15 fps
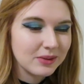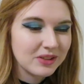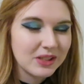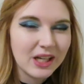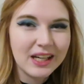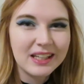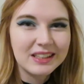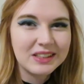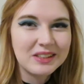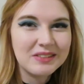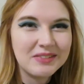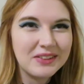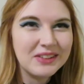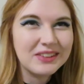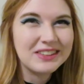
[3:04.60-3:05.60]
shy and
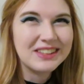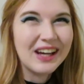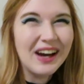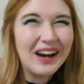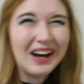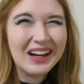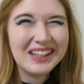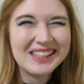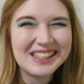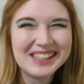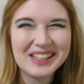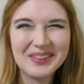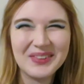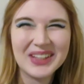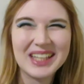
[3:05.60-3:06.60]
confused to
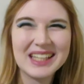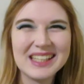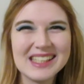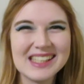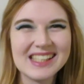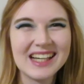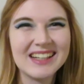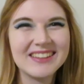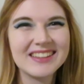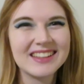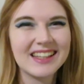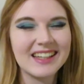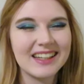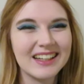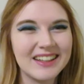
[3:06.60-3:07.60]
ask because I
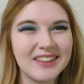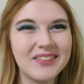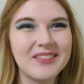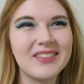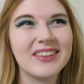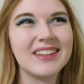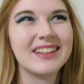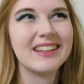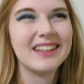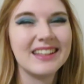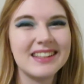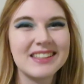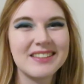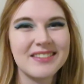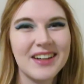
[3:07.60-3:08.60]
was like I don't want to
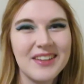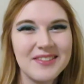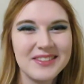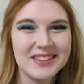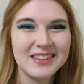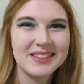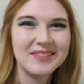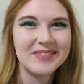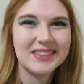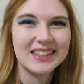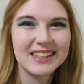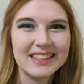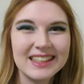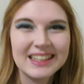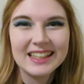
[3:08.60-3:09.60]
interrupt them
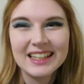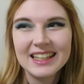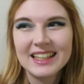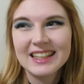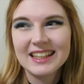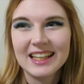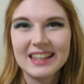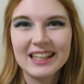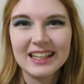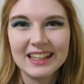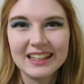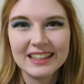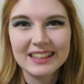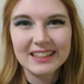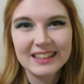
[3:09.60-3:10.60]
and then they're
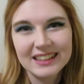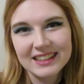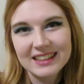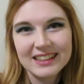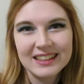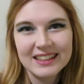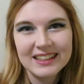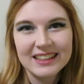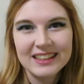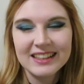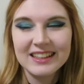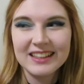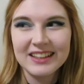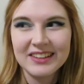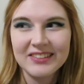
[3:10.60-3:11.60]
like,
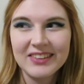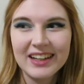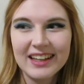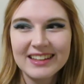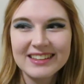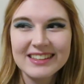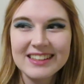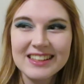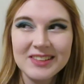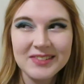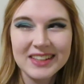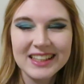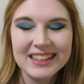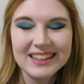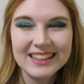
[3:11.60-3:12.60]
you know, why is she
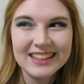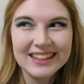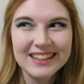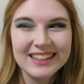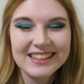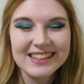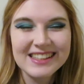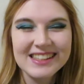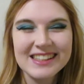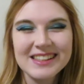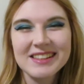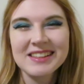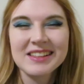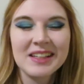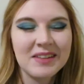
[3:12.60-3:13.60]
being like this?
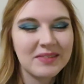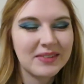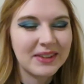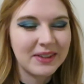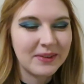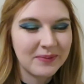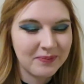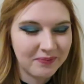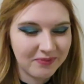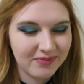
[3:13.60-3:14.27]
But